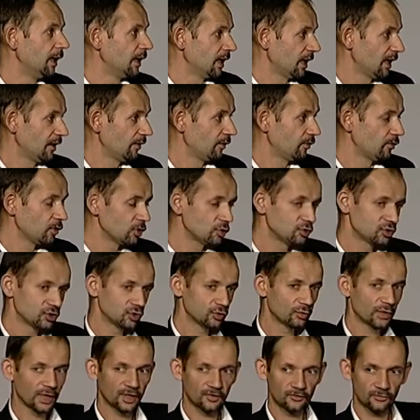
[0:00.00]
And those
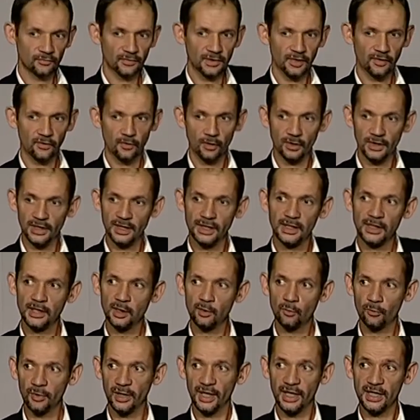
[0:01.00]
two last fields are clearly
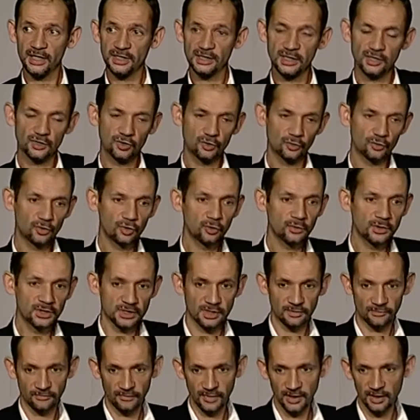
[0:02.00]
related to new
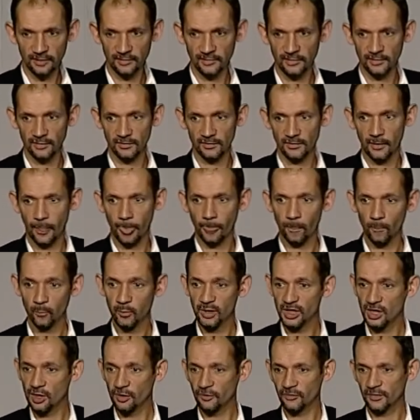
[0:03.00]
interfaces
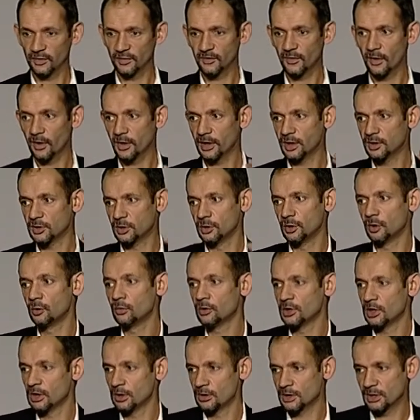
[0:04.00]
because they target an
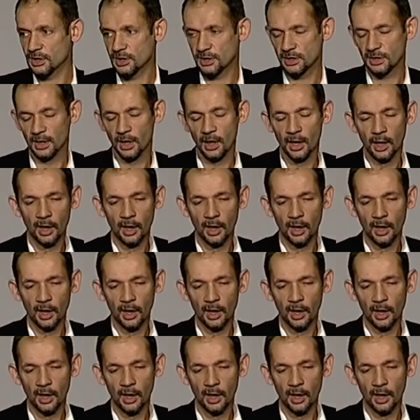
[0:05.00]
audience